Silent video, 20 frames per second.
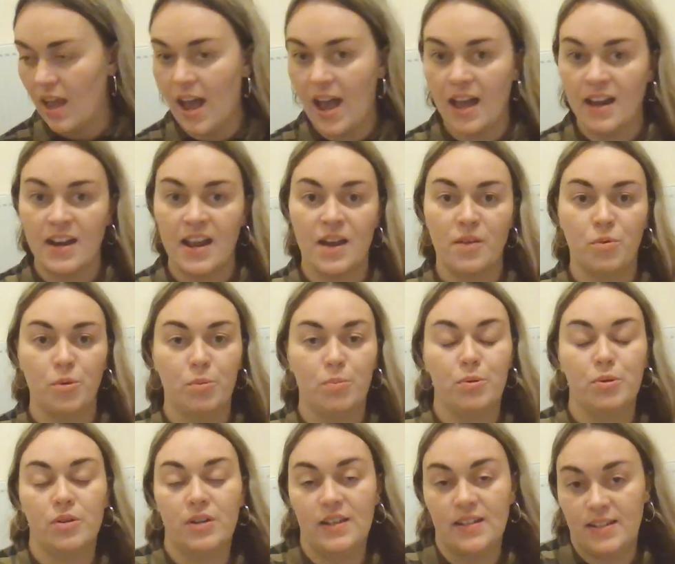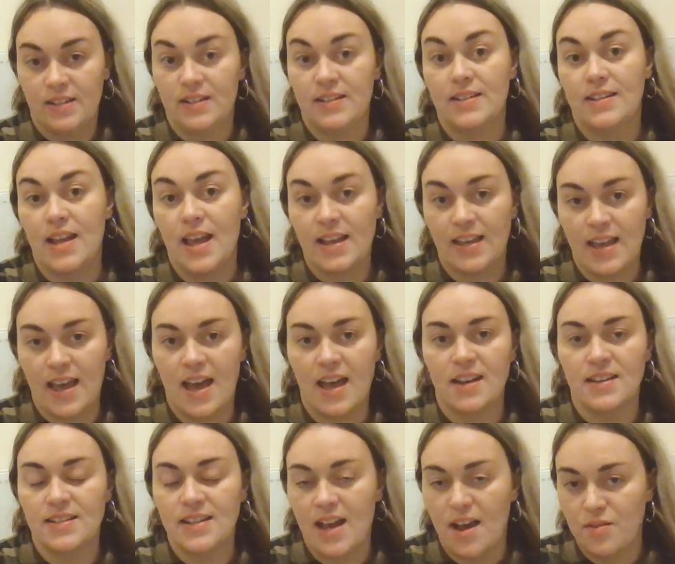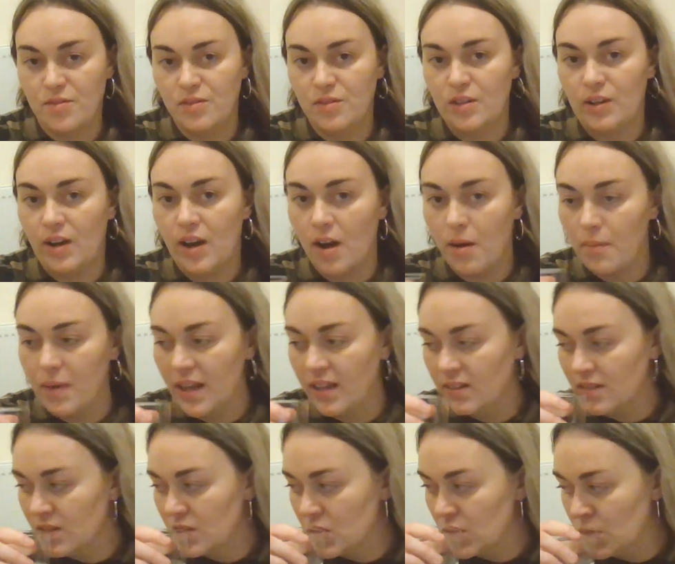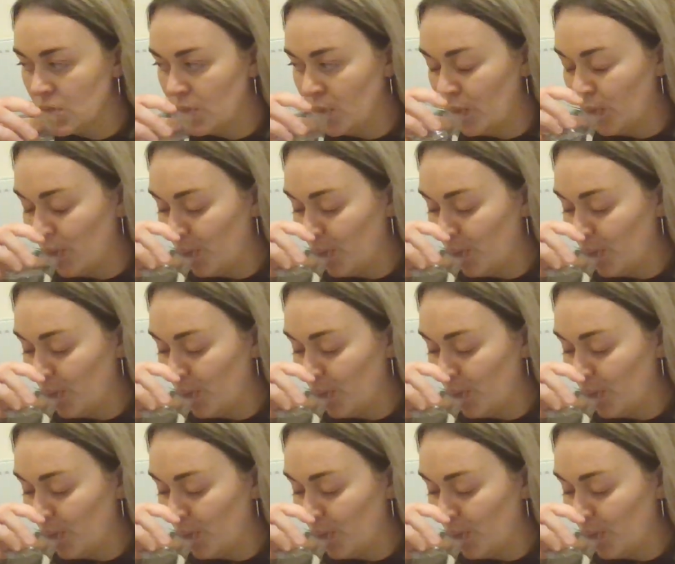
and I will put it again down in the comments